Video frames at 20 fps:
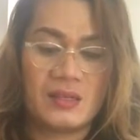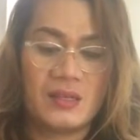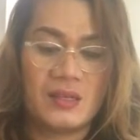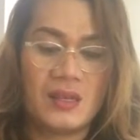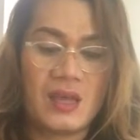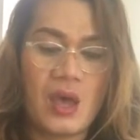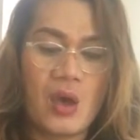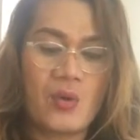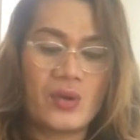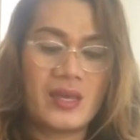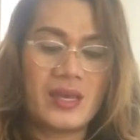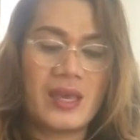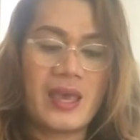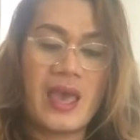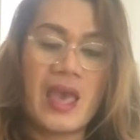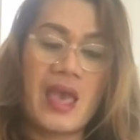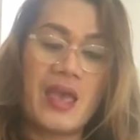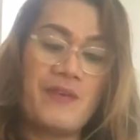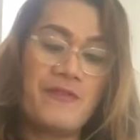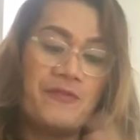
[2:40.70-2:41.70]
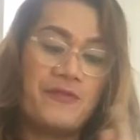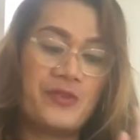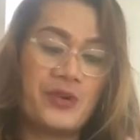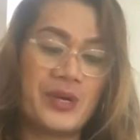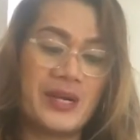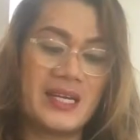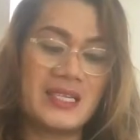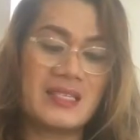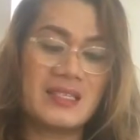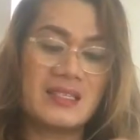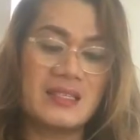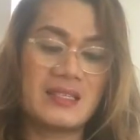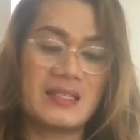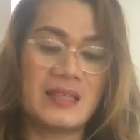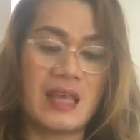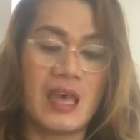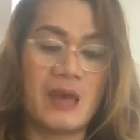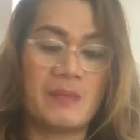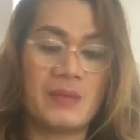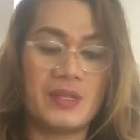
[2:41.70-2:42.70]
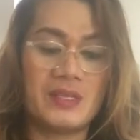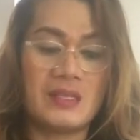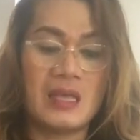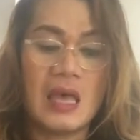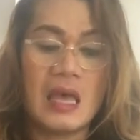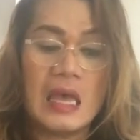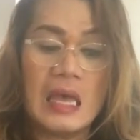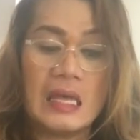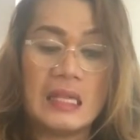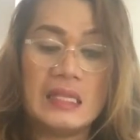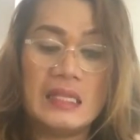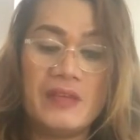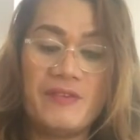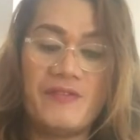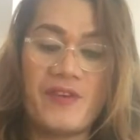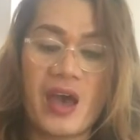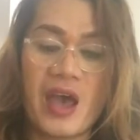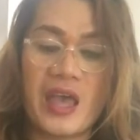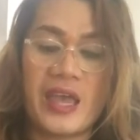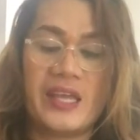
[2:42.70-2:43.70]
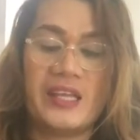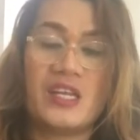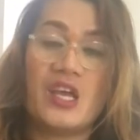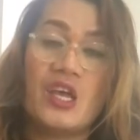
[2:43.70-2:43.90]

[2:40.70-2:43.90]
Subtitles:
Okay, first step is divide.